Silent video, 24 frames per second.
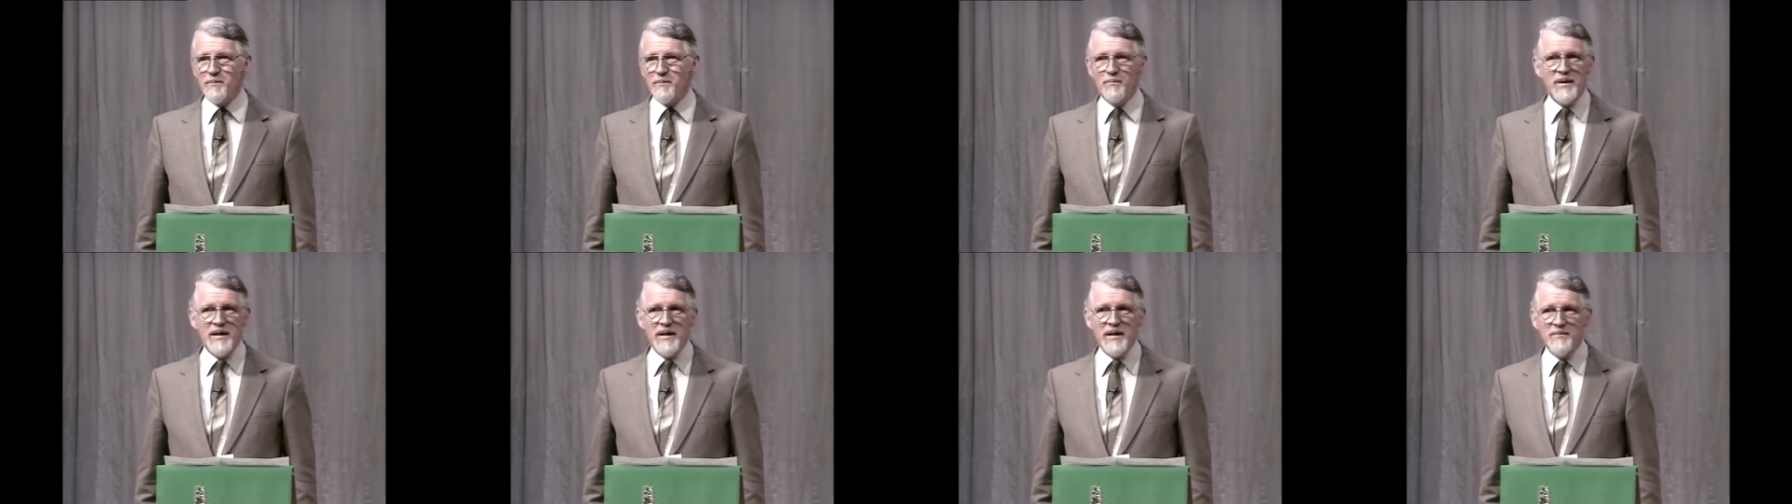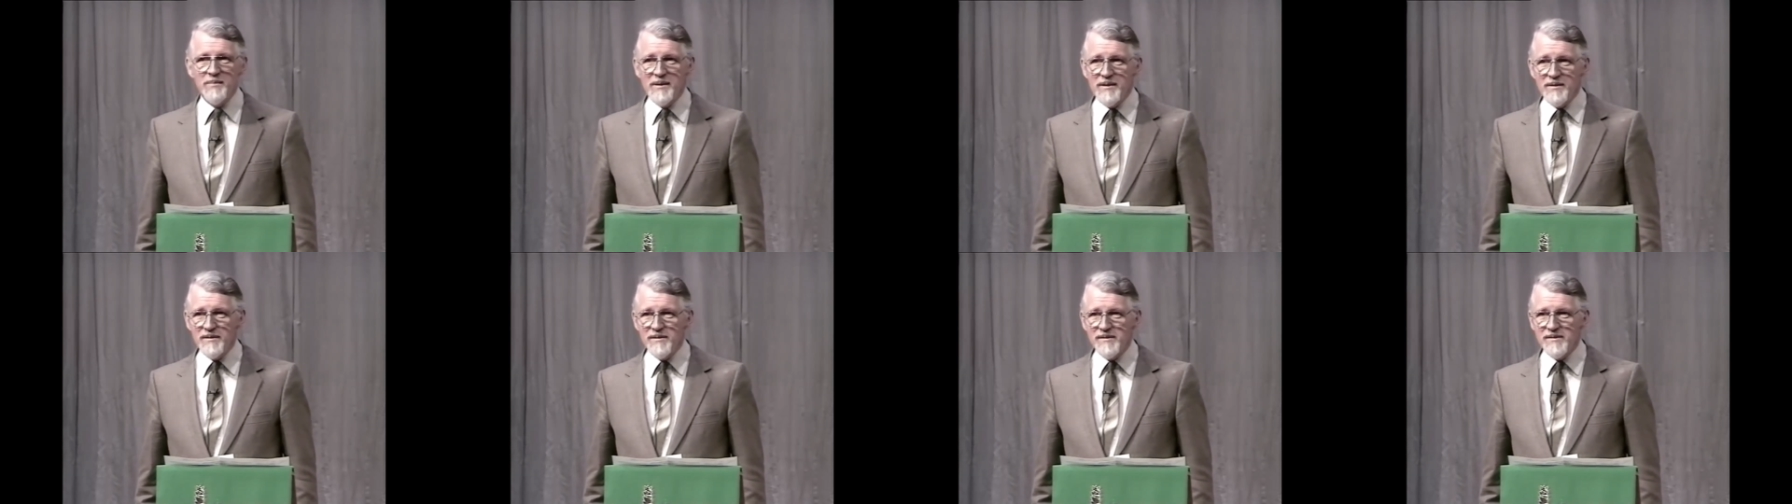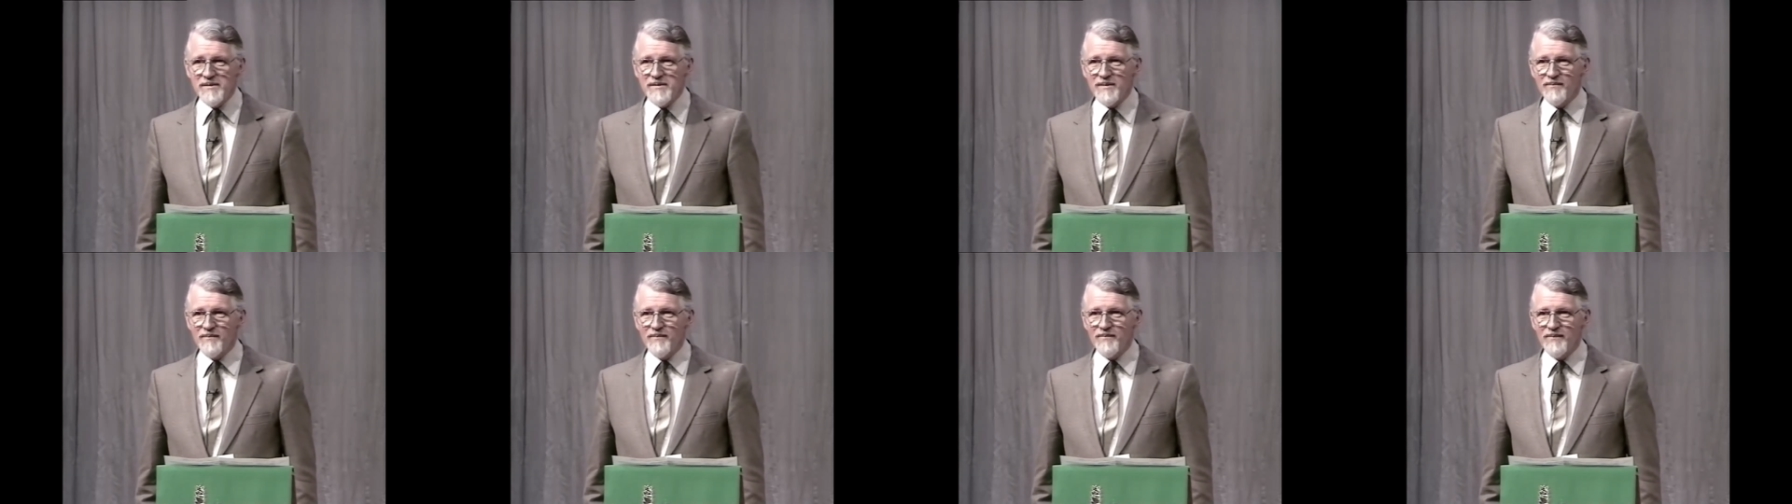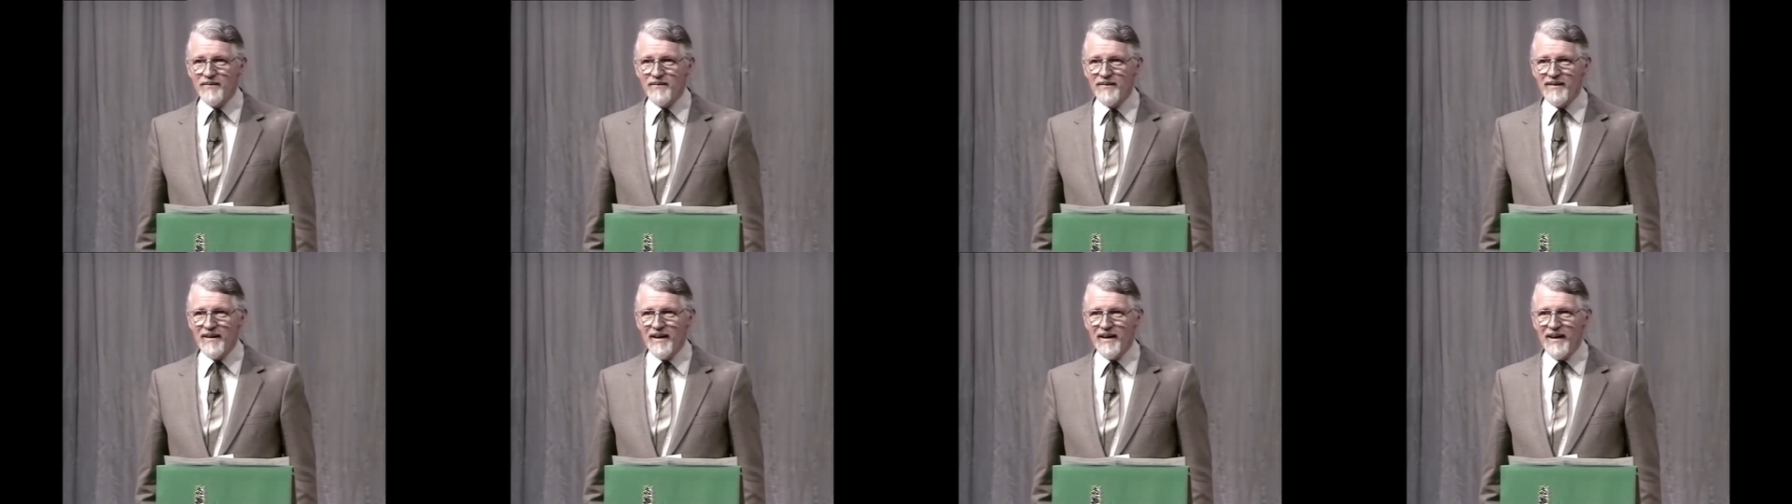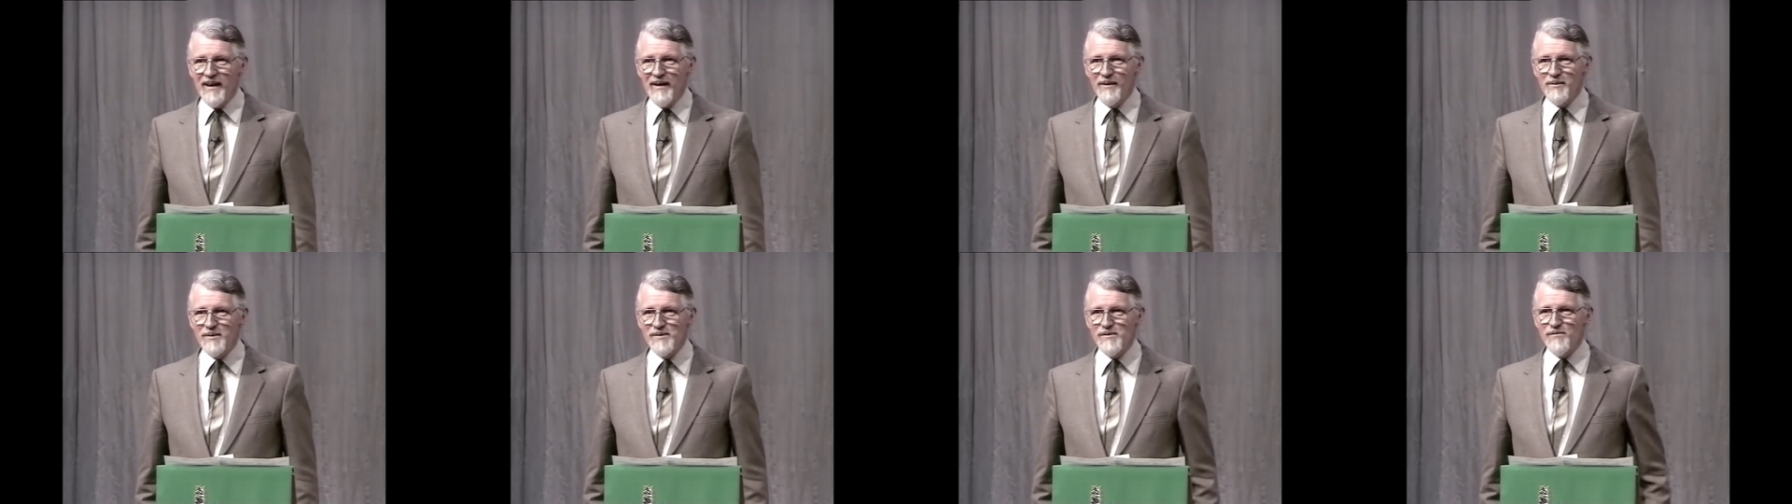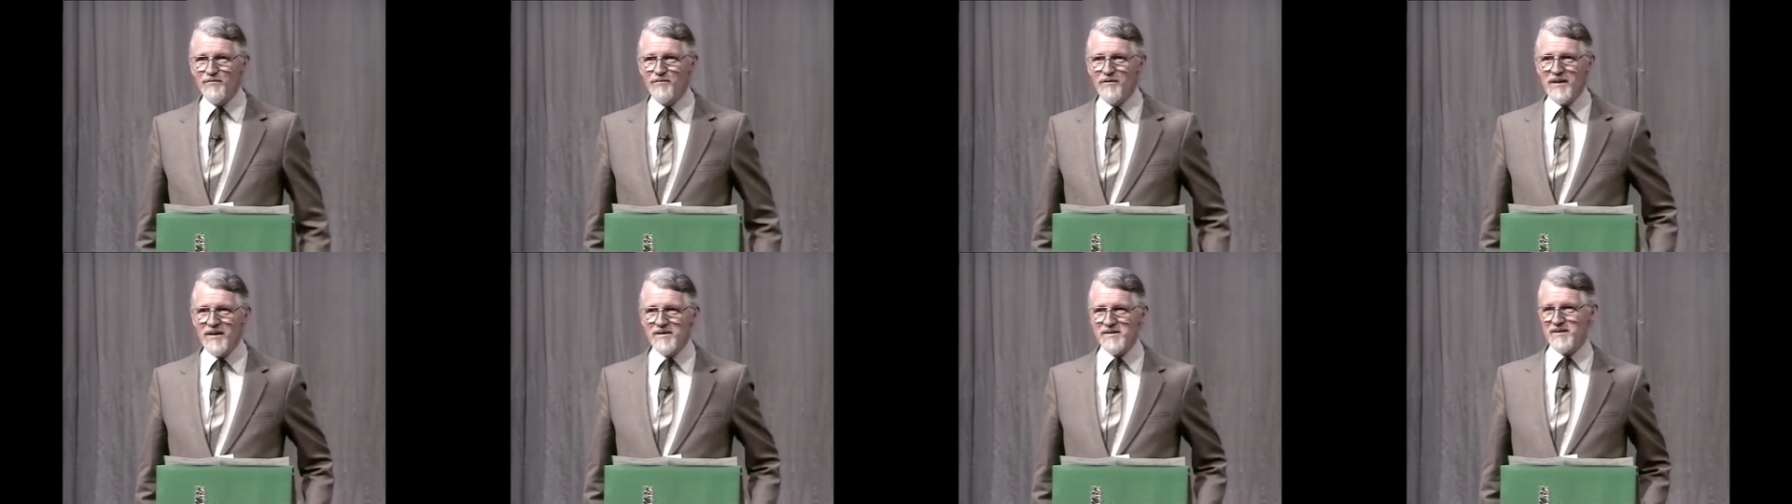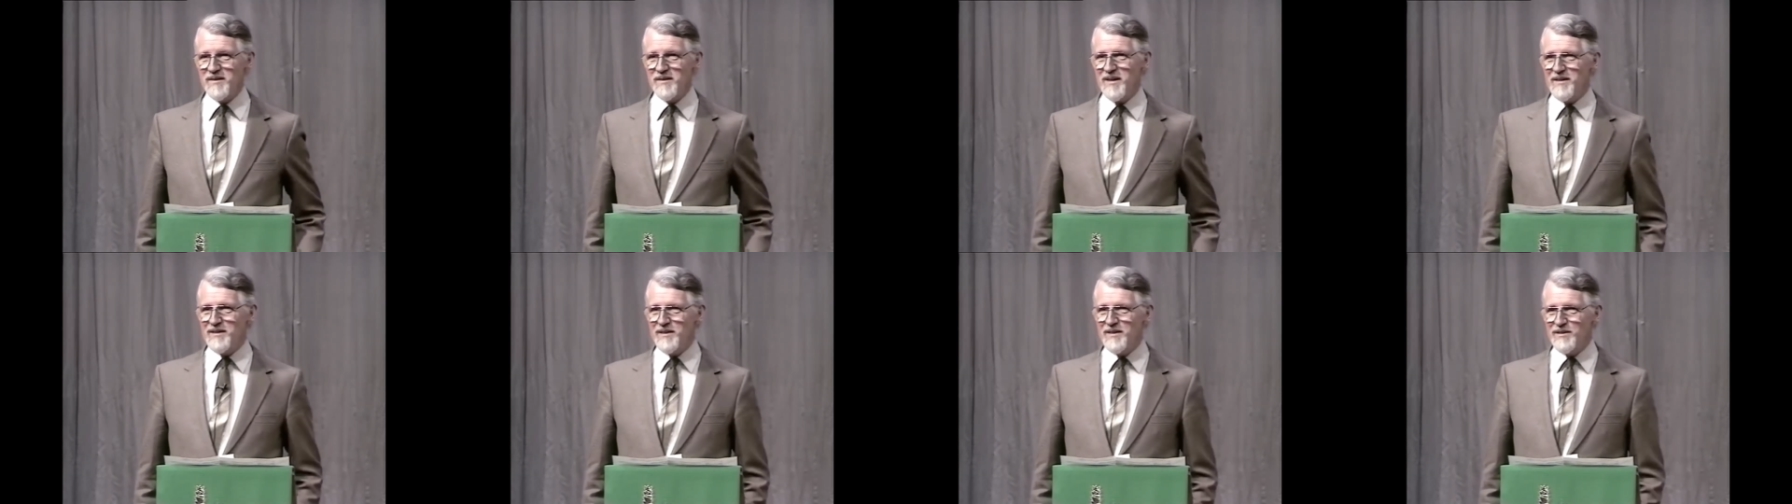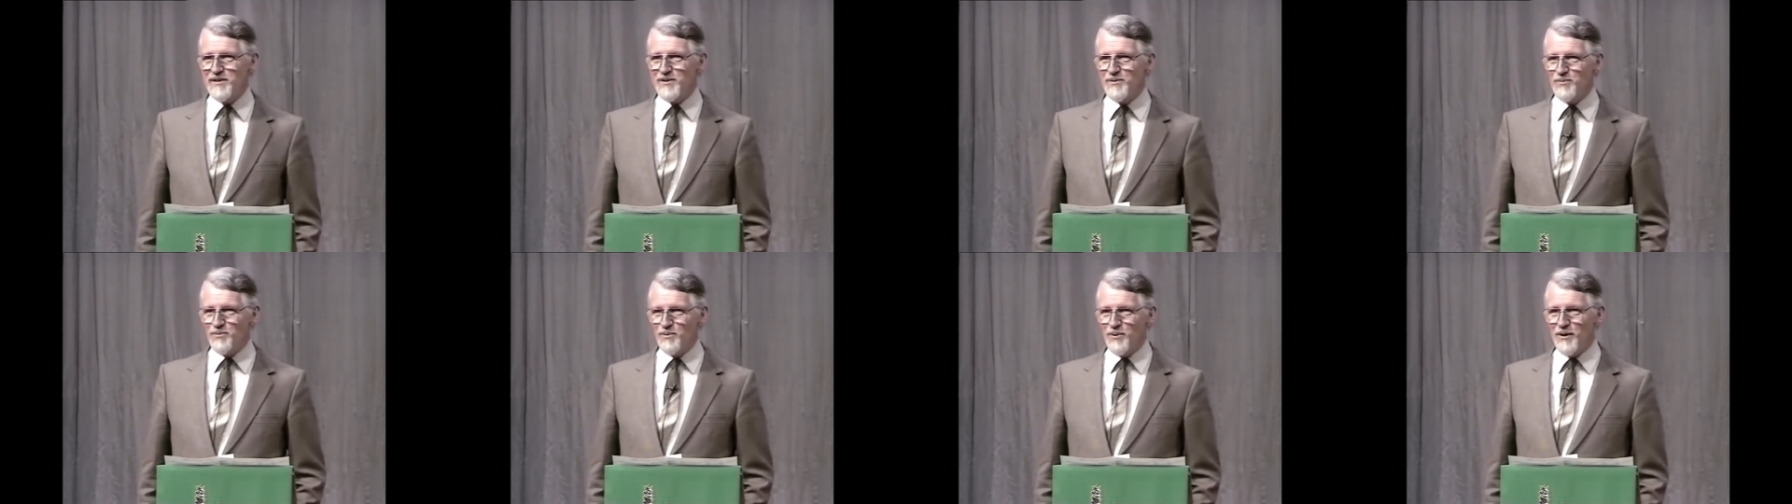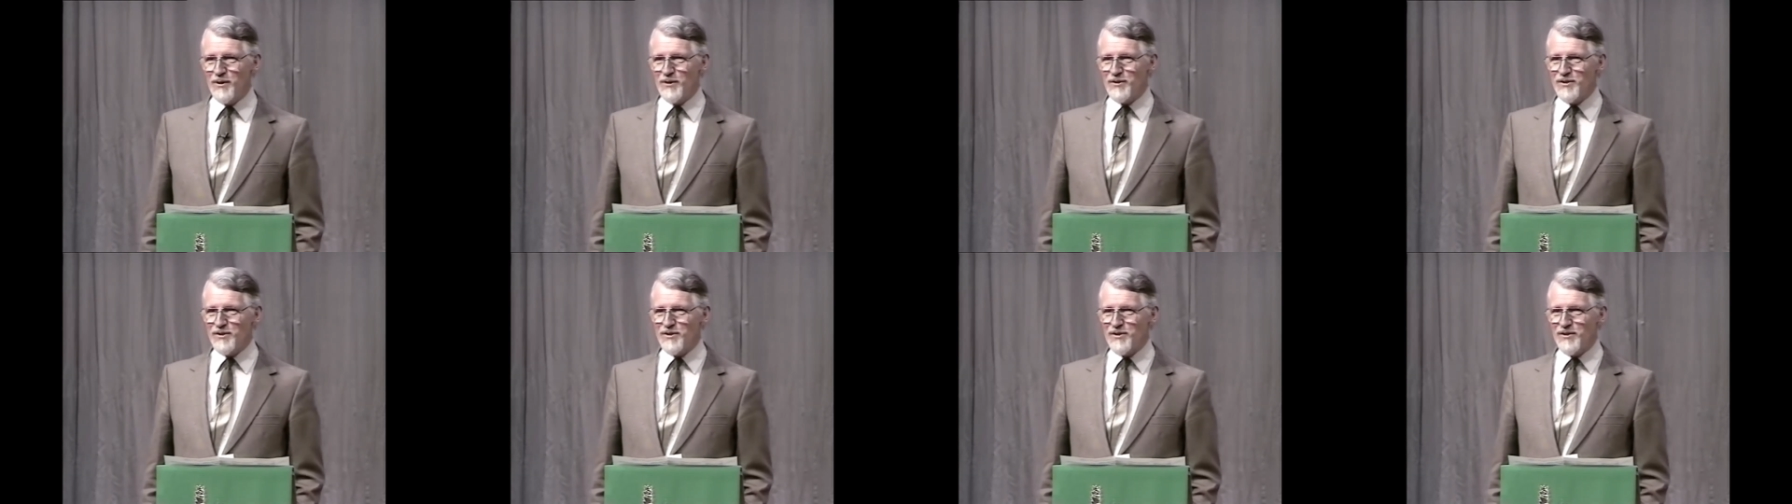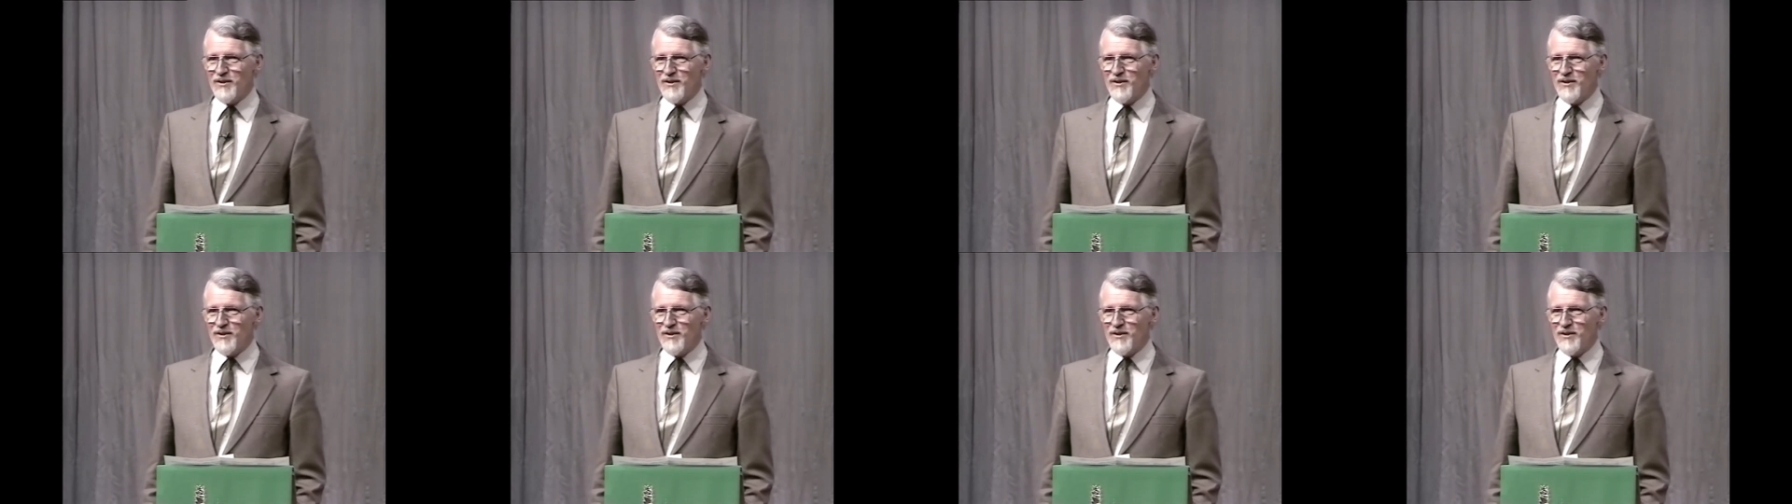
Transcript: babies. I was fascinated to watch